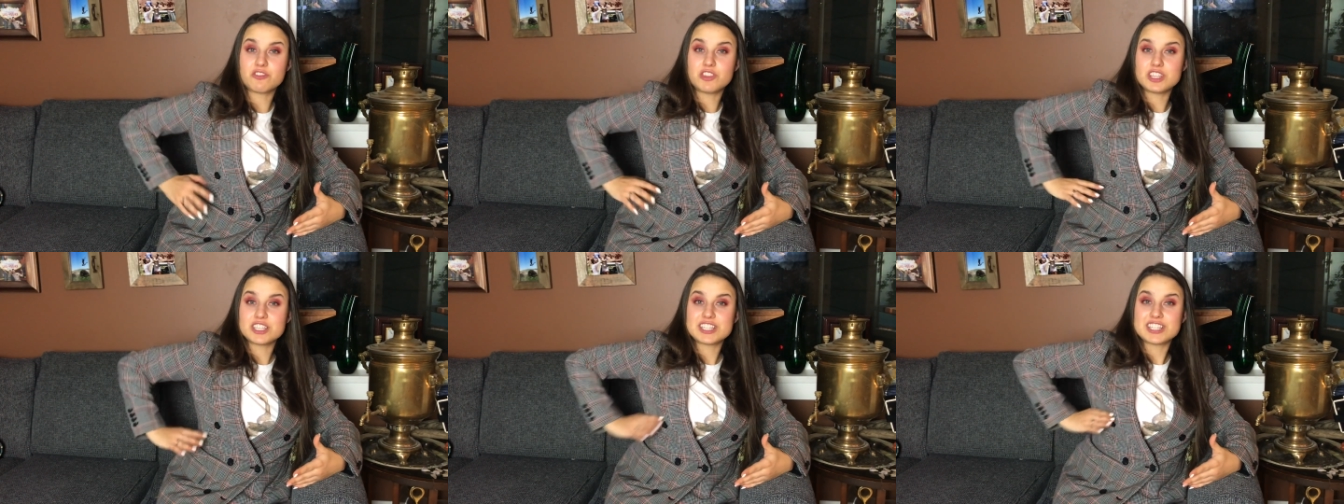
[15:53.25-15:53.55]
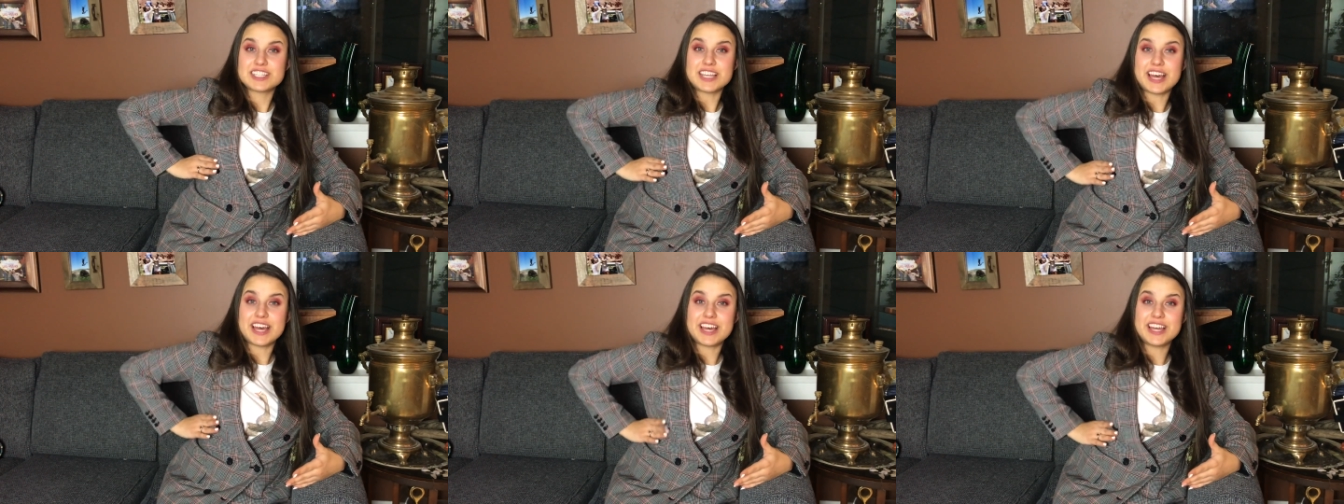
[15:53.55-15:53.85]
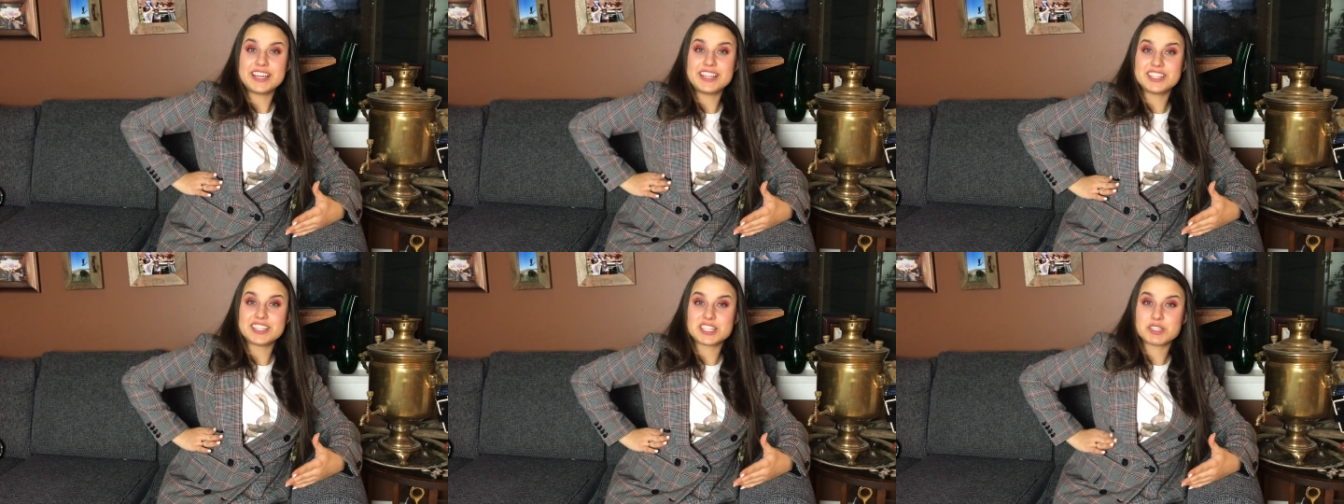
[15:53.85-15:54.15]
this
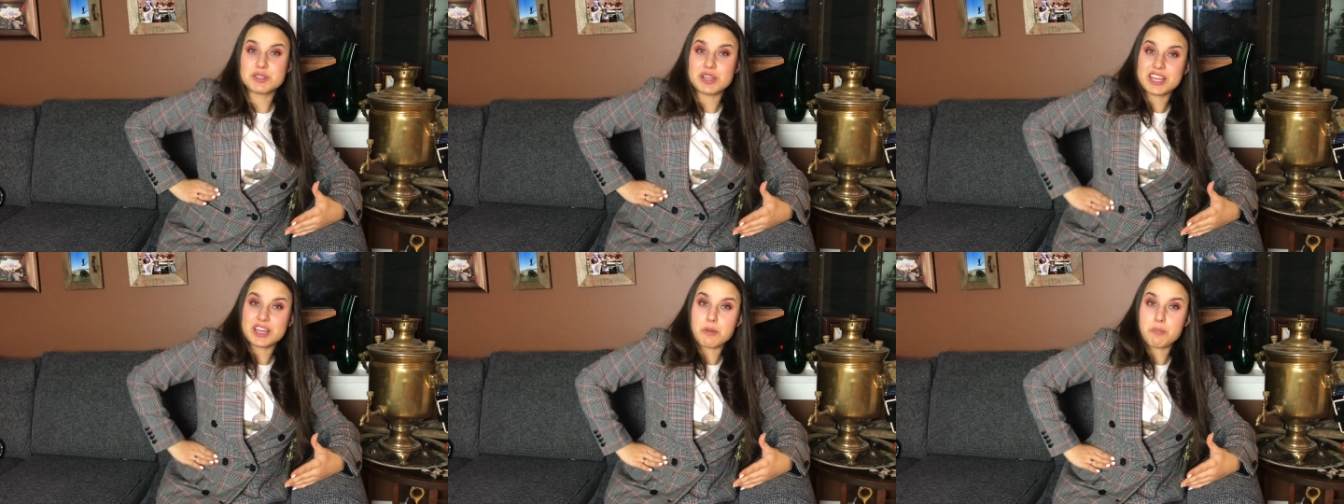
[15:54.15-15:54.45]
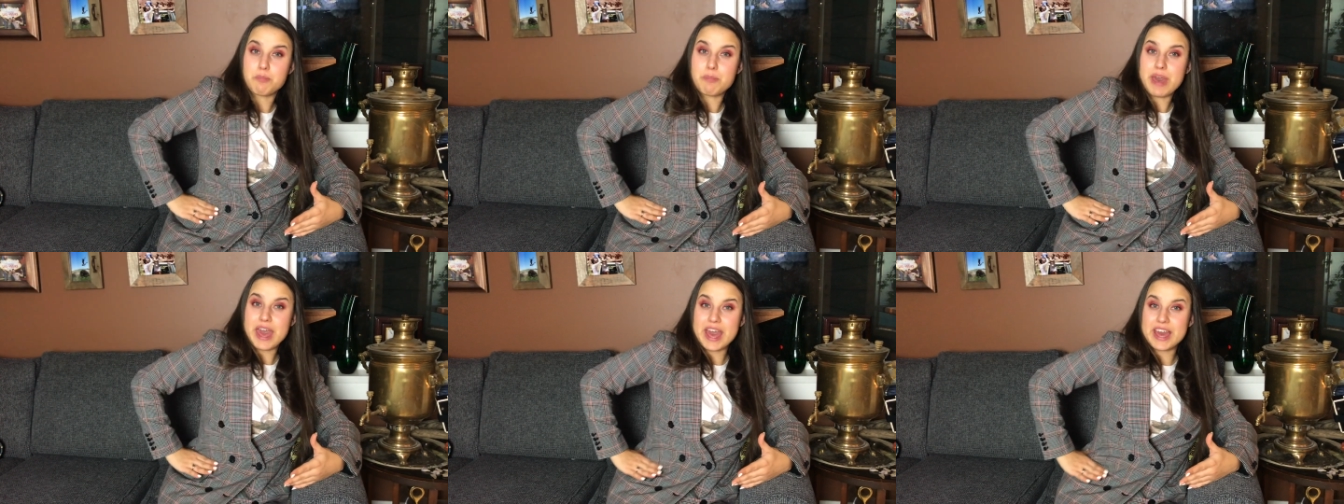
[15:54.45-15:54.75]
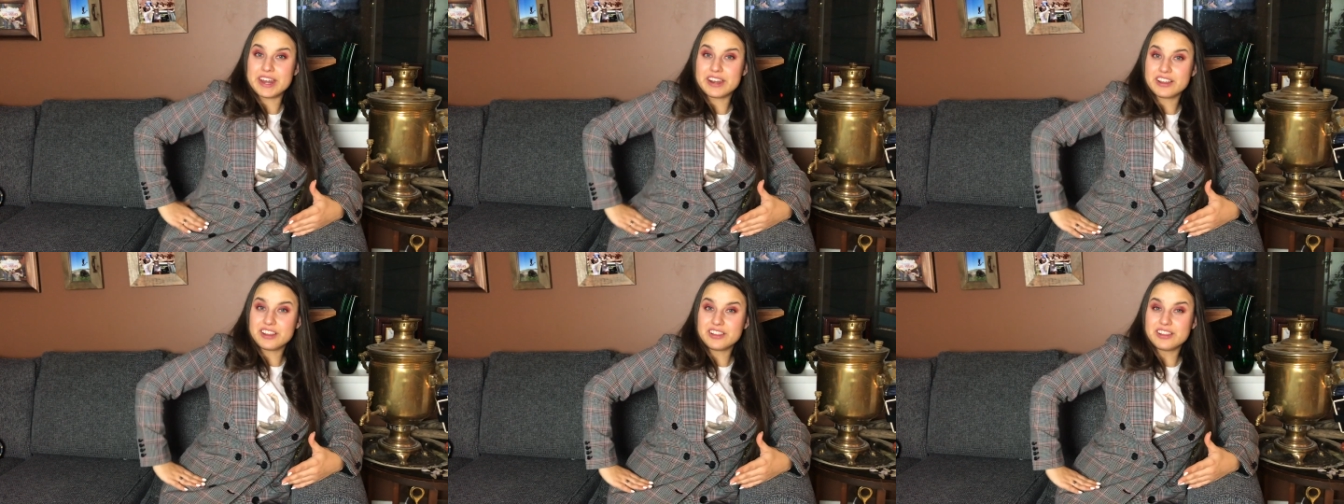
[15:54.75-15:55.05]
side, this like a
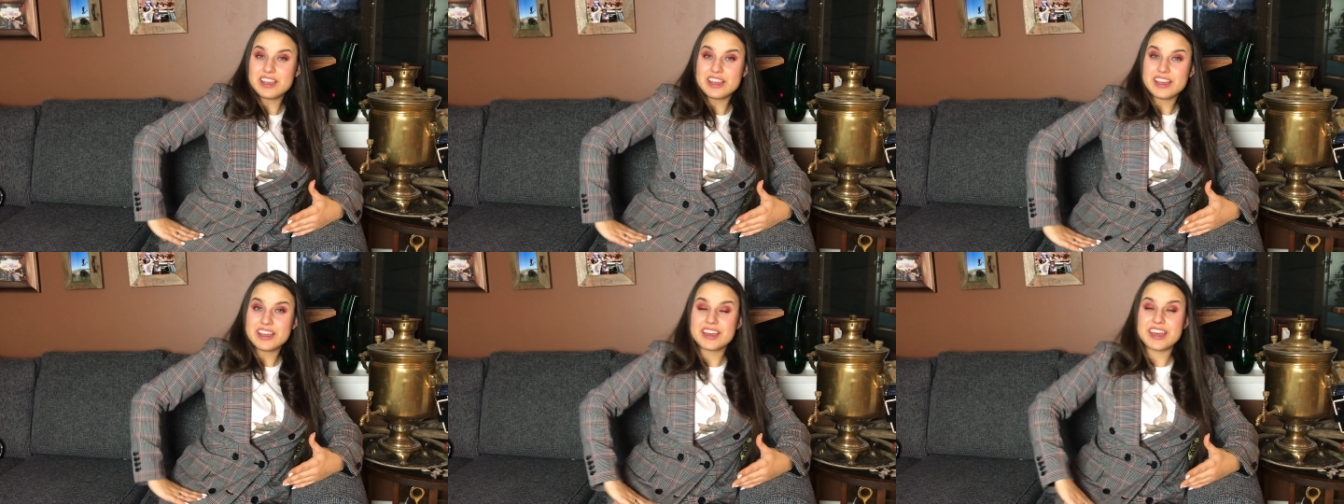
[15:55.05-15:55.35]
panel,